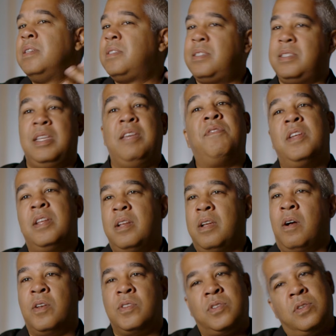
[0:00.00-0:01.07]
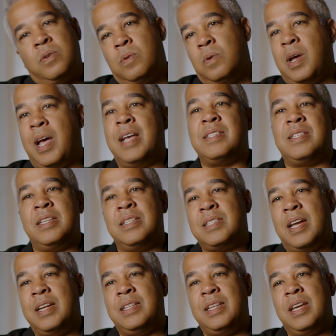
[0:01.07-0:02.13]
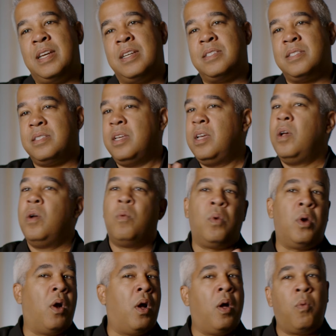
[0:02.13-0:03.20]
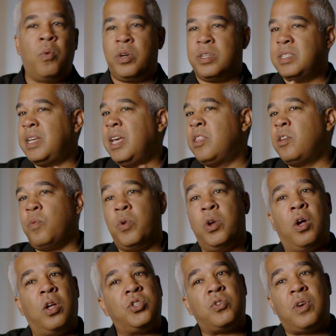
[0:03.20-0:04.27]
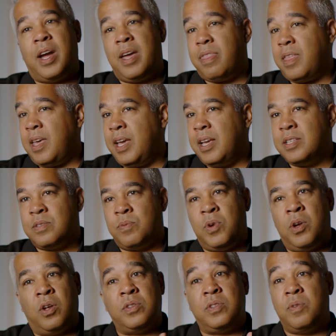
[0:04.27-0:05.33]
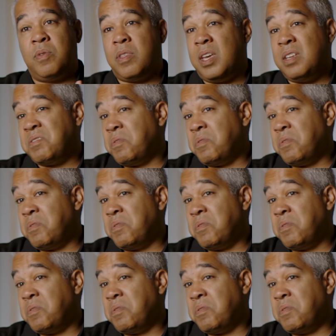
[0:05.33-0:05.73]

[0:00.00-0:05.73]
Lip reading: Steven also has his ideas. We all work together. We all try things. We all do things.